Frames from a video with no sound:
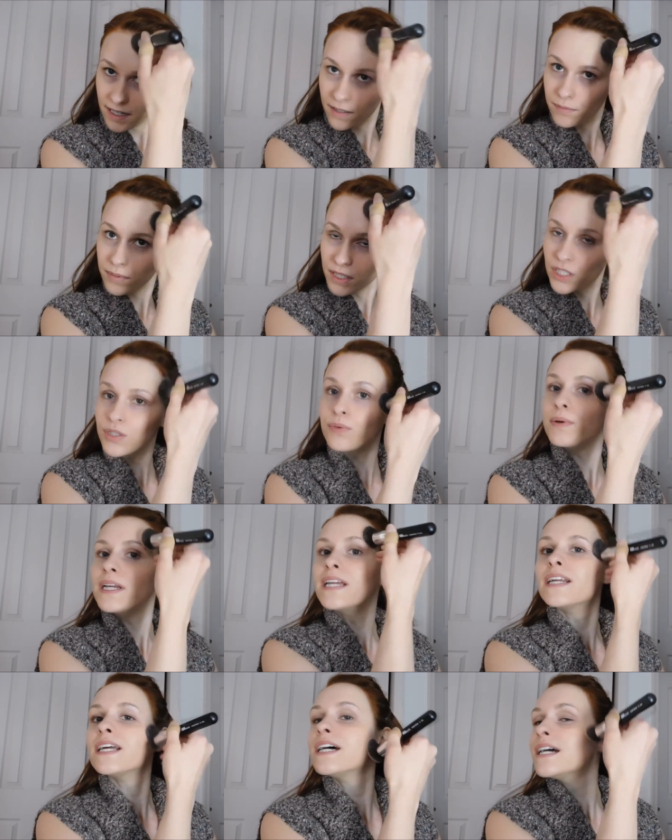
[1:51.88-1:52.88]
in
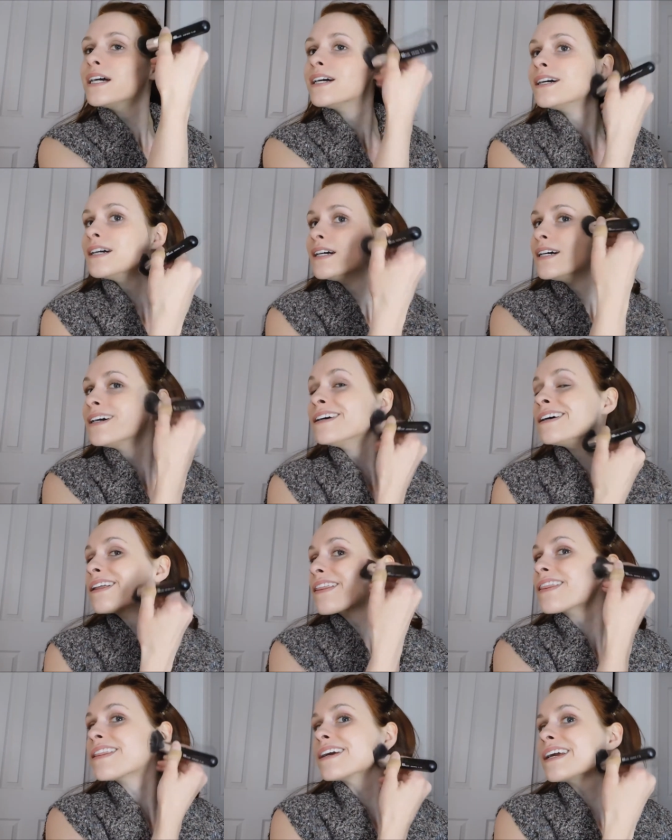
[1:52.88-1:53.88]
between
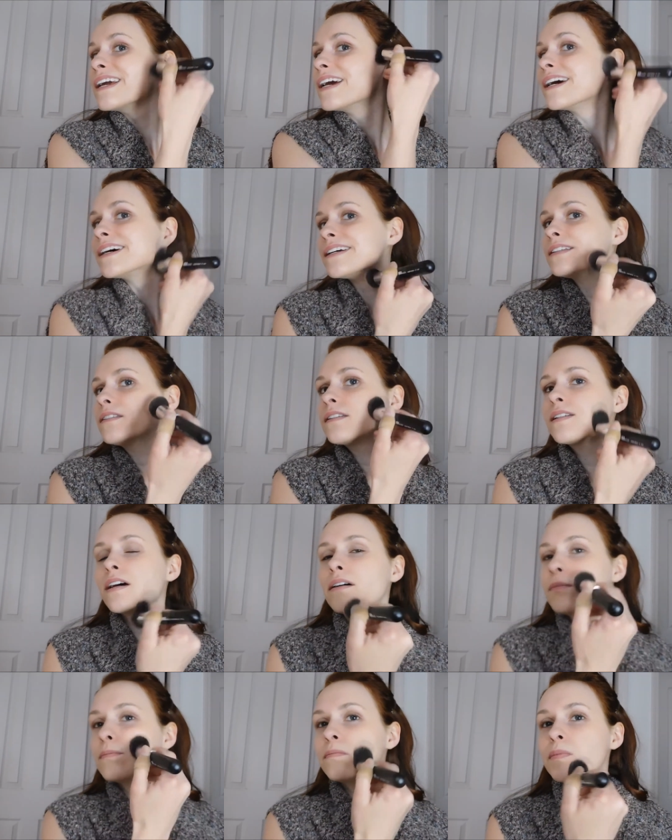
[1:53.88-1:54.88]
the kids
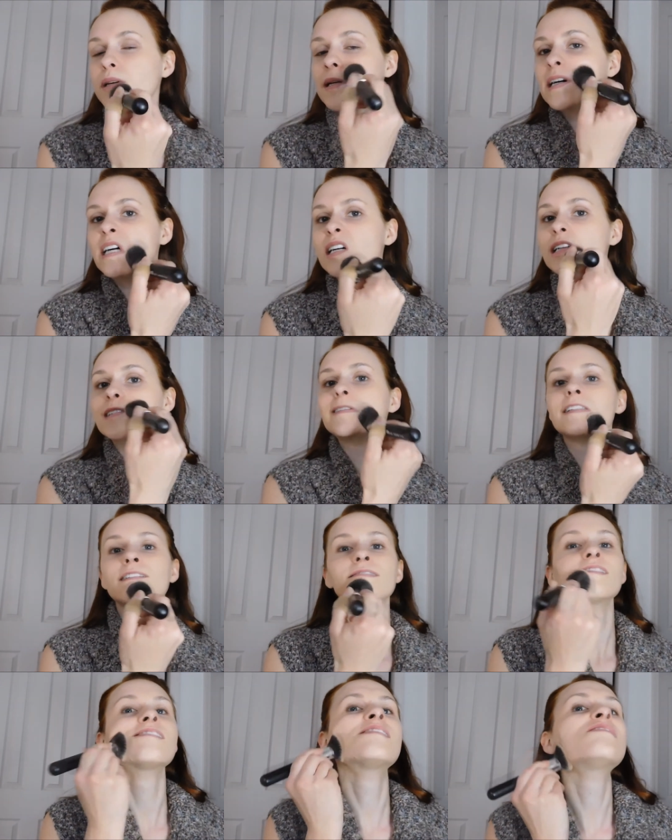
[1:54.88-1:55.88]
because
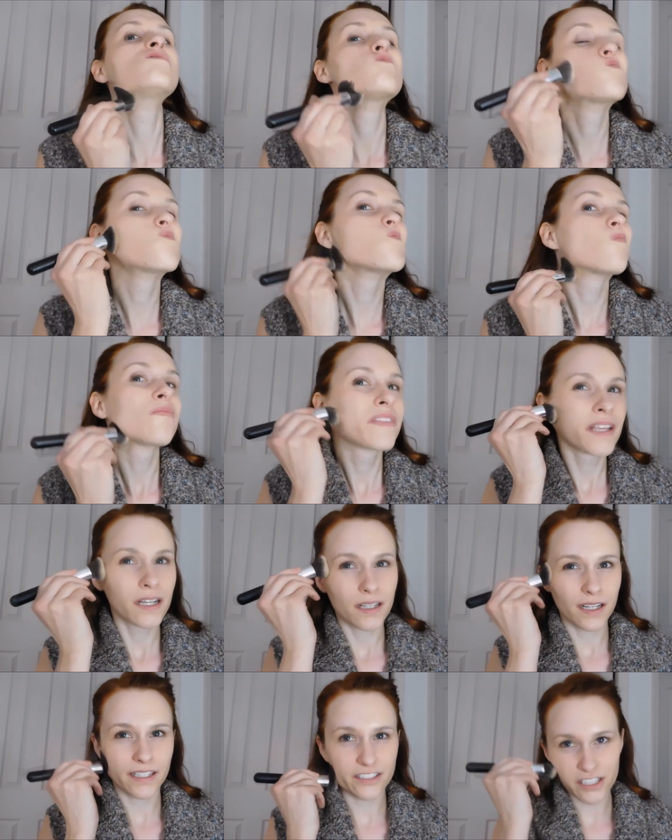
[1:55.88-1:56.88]

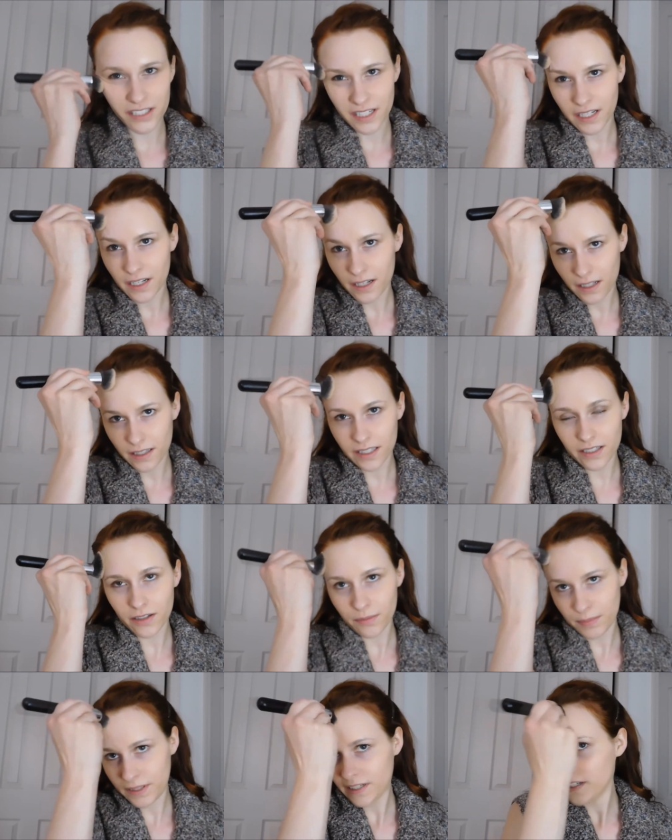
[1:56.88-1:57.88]
I just needed a
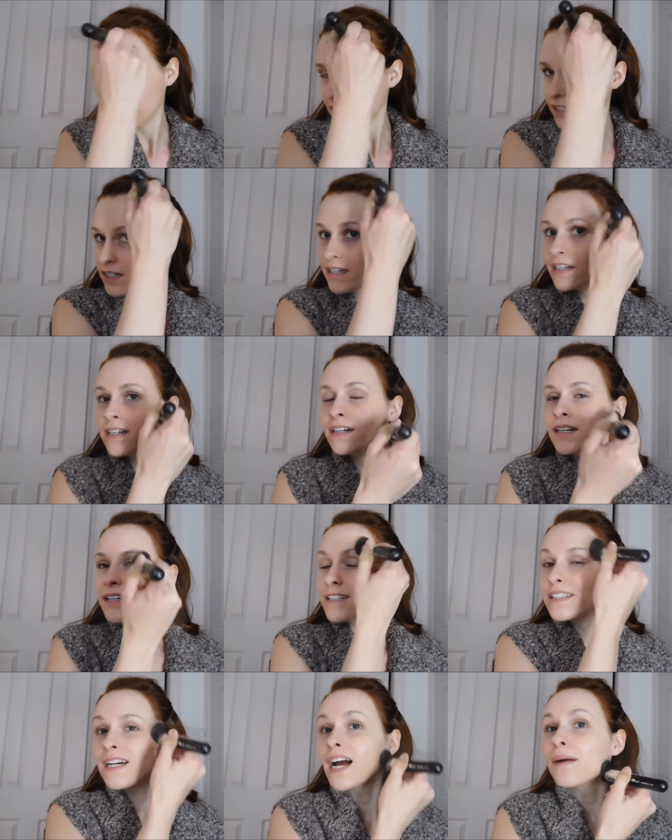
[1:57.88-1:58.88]
little bit of
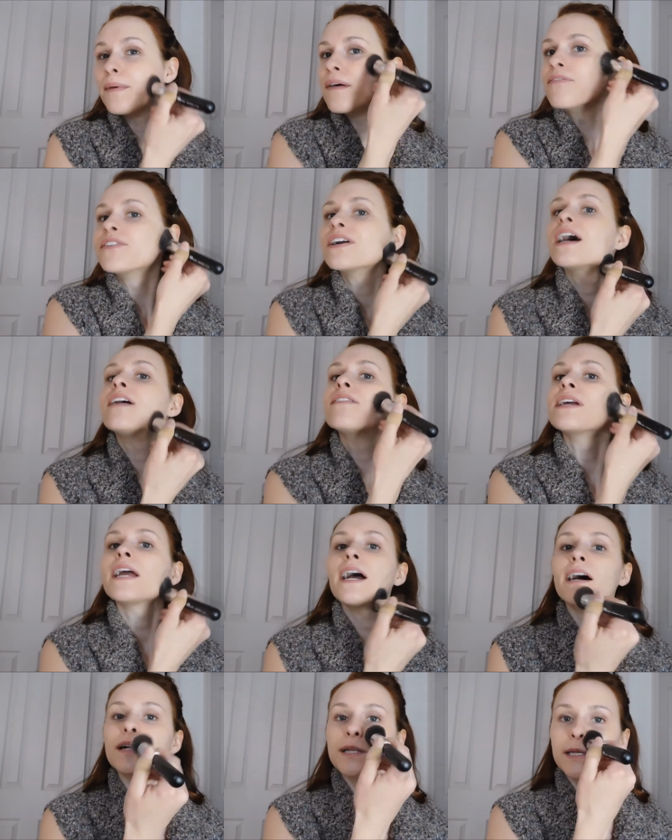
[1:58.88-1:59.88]
time after having
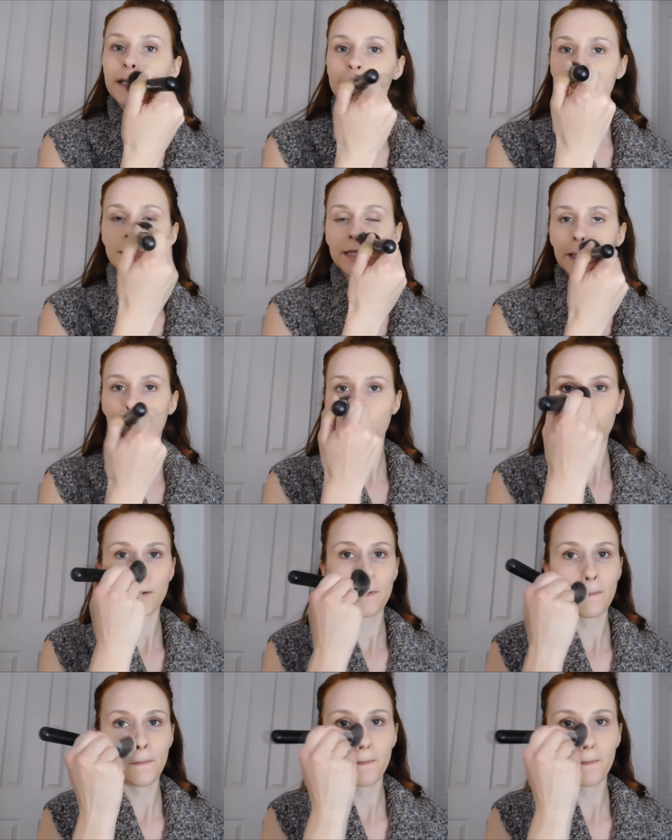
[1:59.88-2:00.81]
Alex to